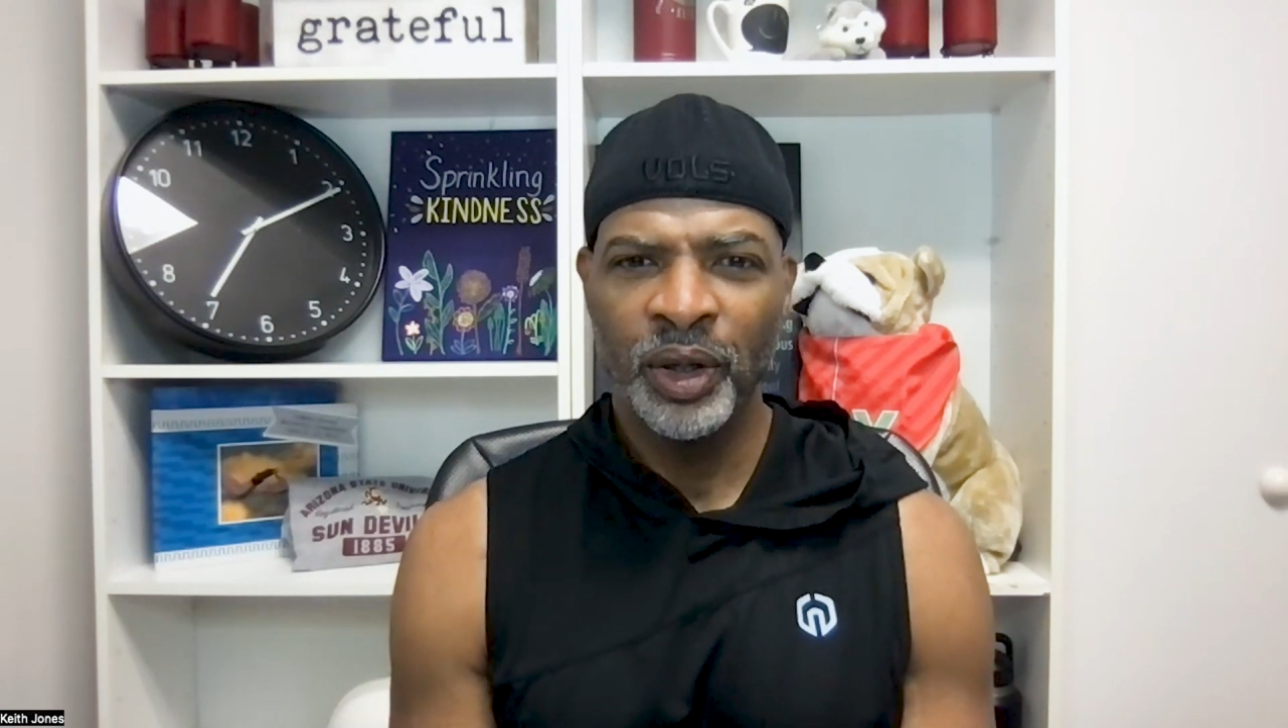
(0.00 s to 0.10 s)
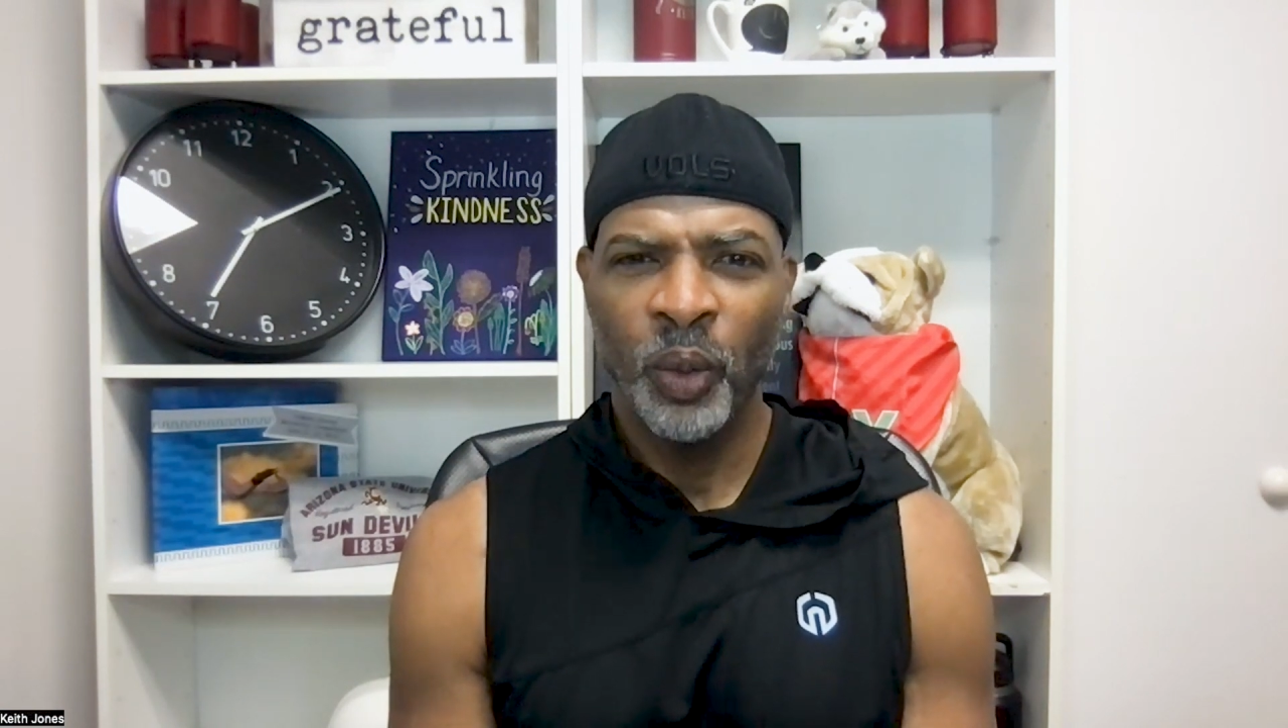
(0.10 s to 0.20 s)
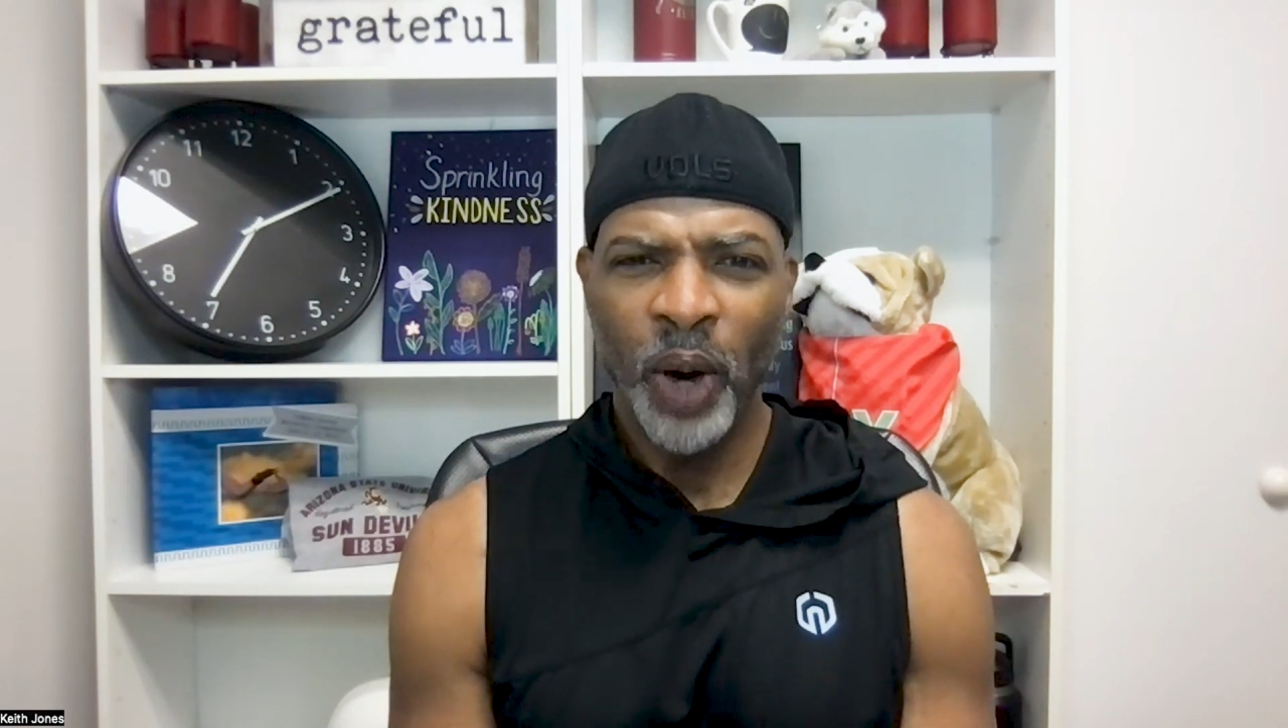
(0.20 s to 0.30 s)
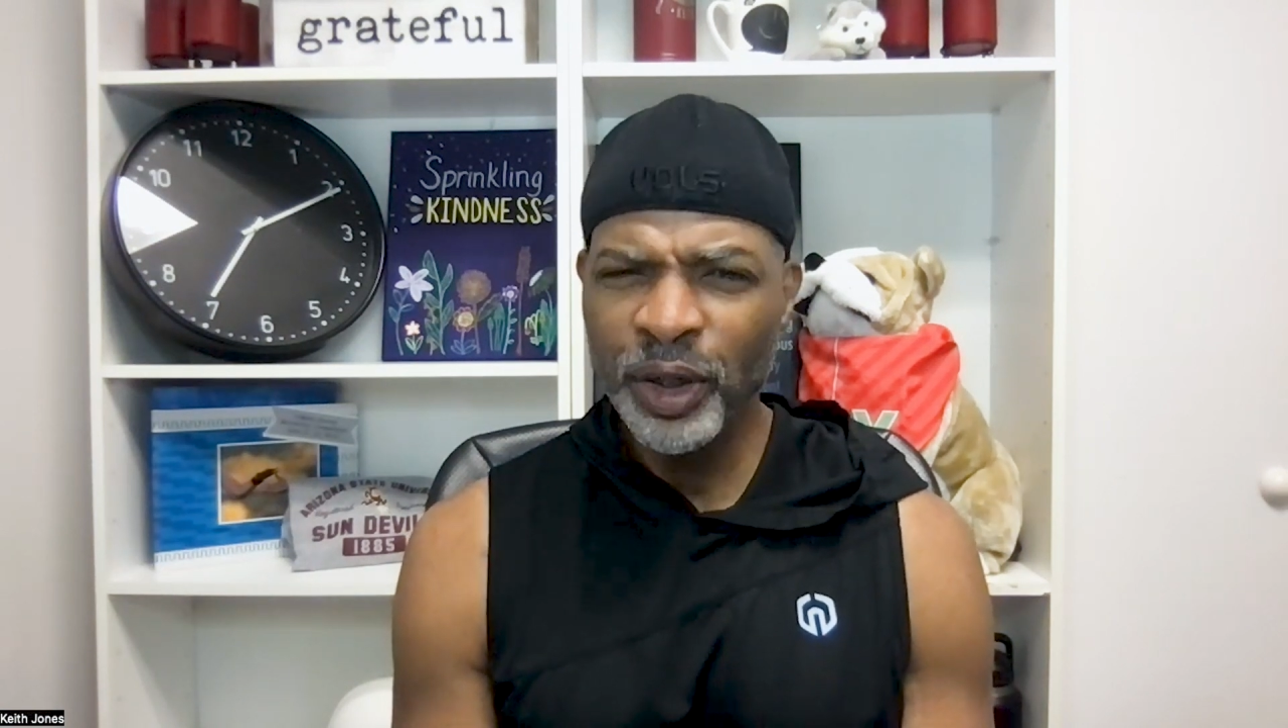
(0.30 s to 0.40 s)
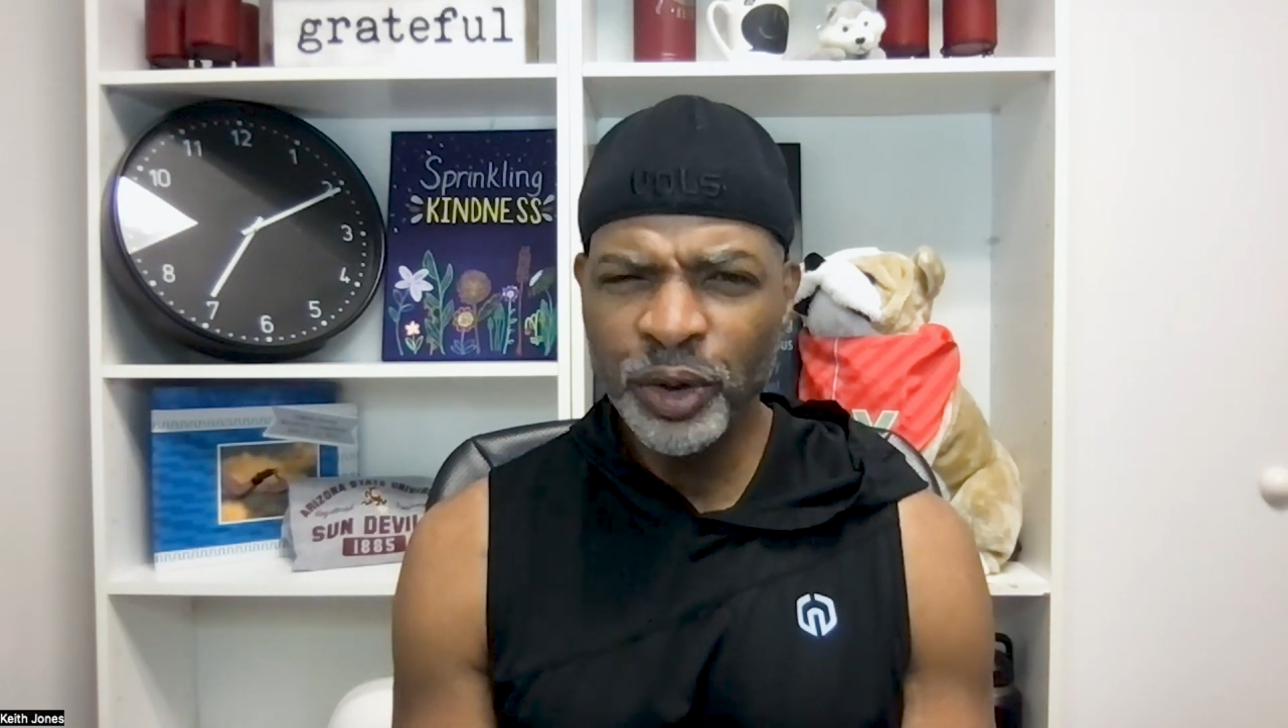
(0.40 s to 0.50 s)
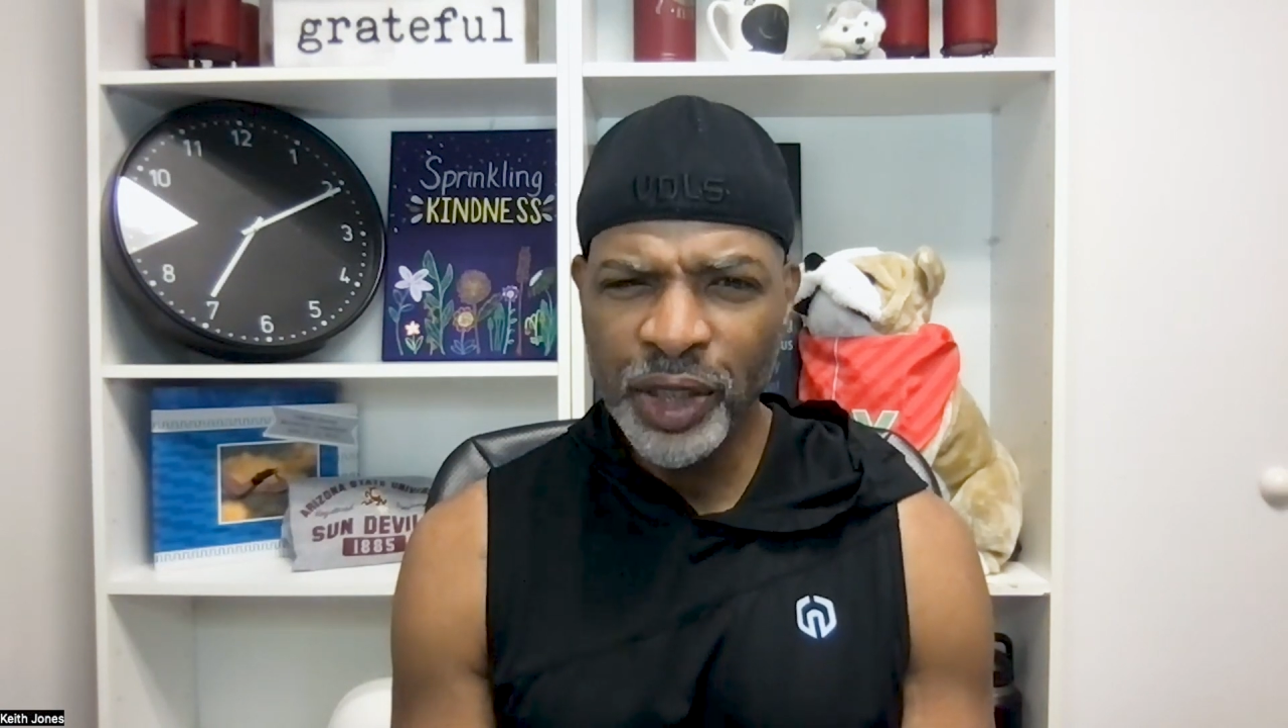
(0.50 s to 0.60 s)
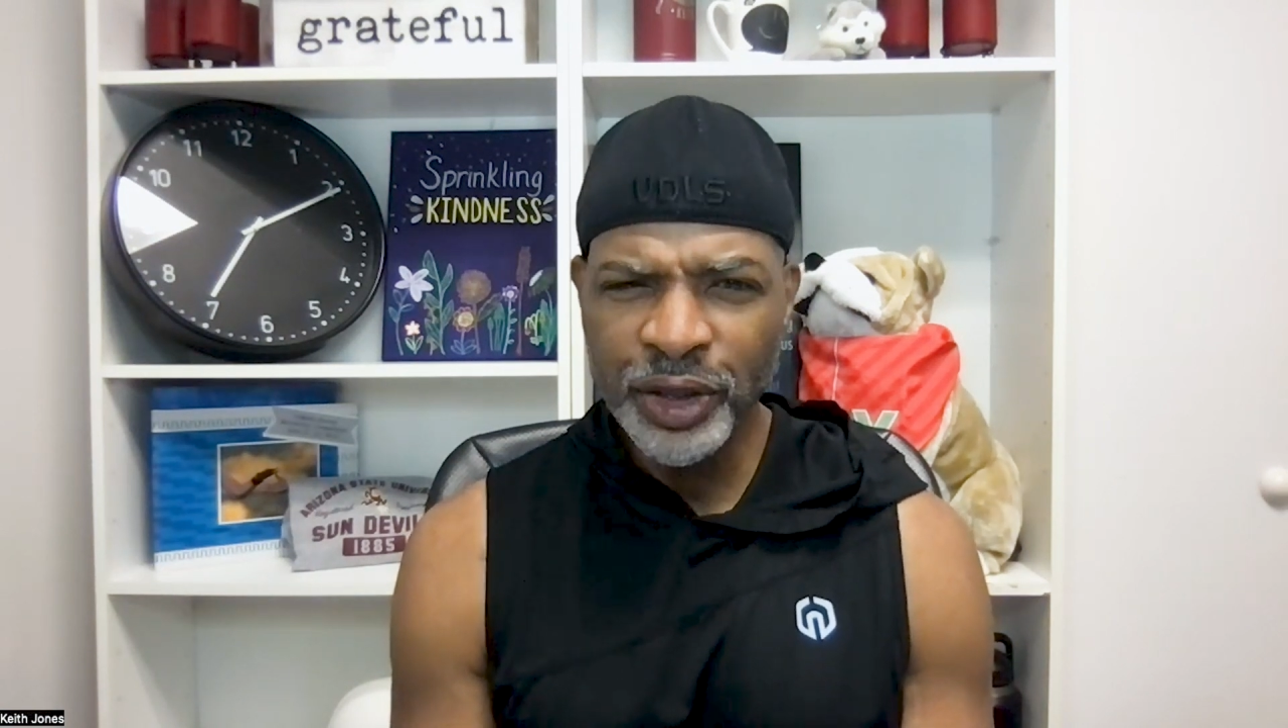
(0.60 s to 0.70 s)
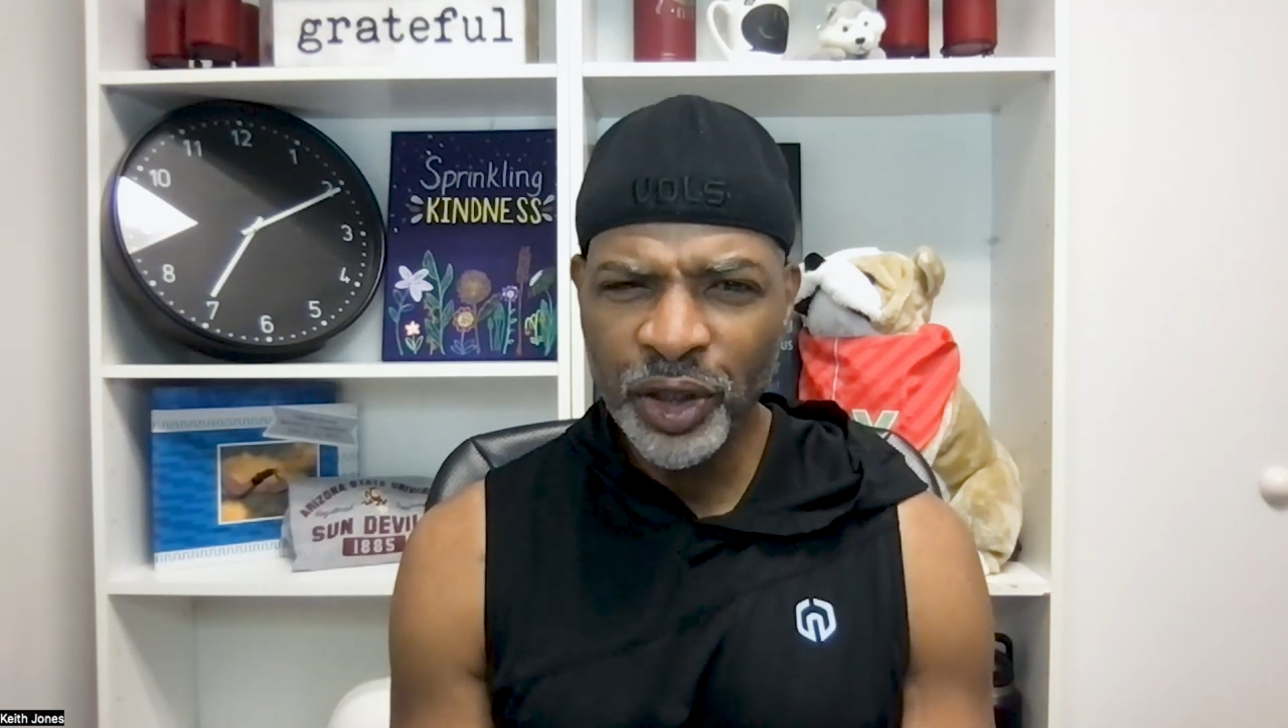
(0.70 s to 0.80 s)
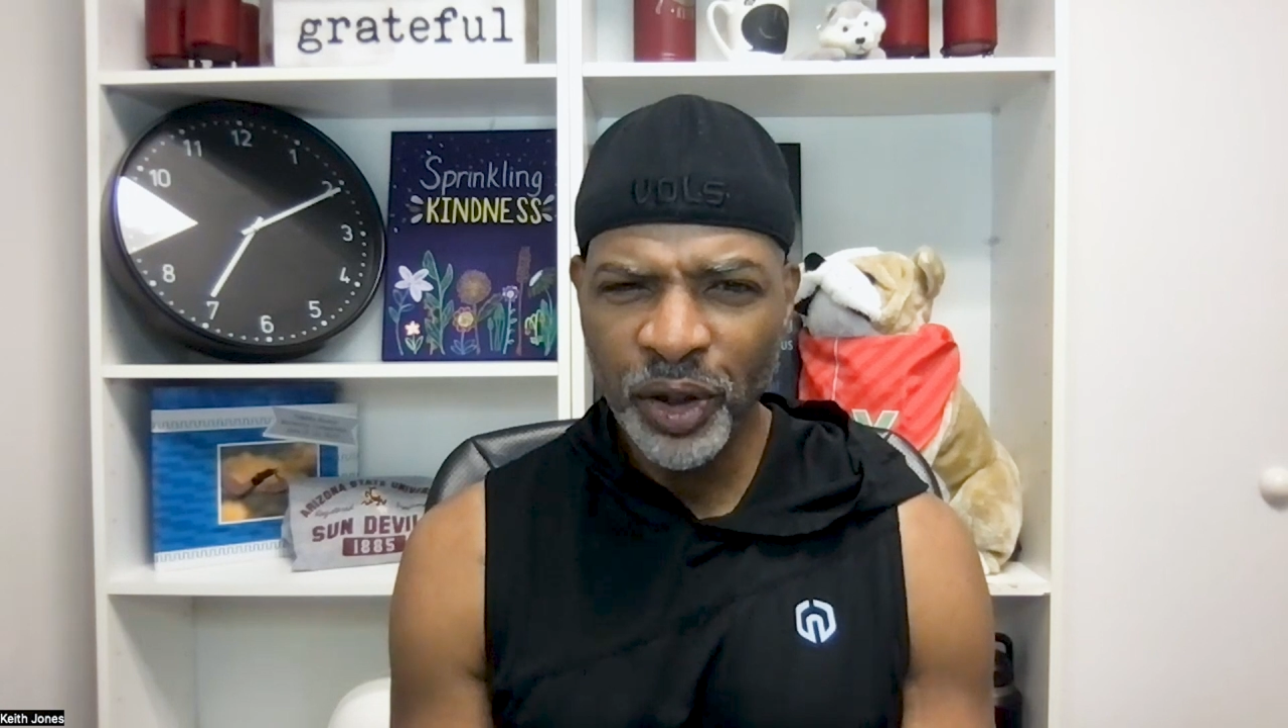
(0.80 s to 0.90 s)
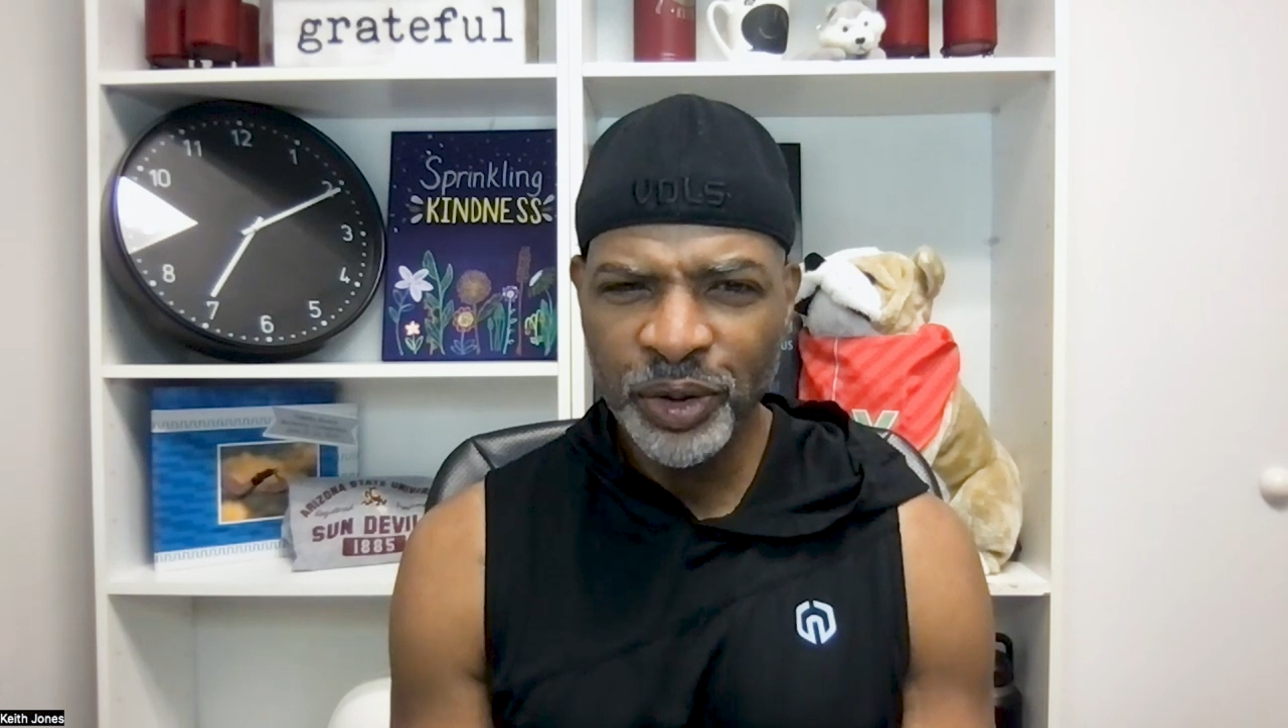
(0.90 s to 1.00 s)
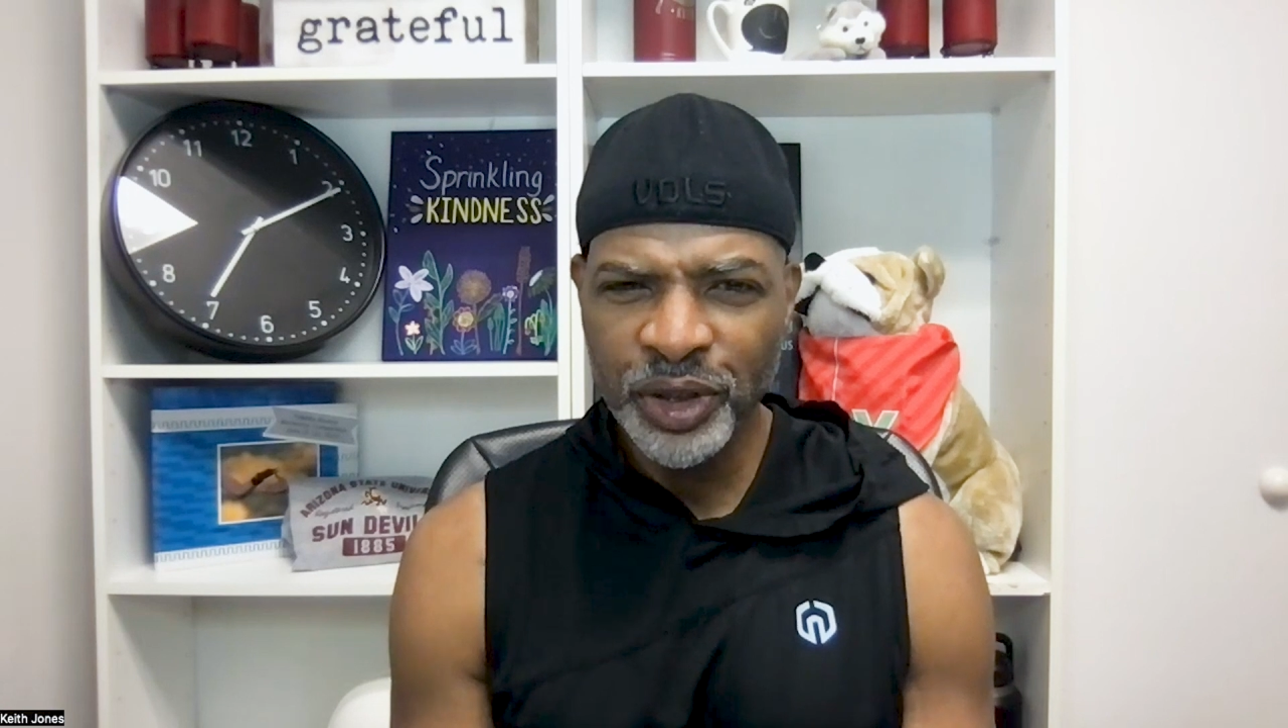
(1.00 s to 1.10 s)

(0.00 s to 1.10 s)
Why are you changing clothes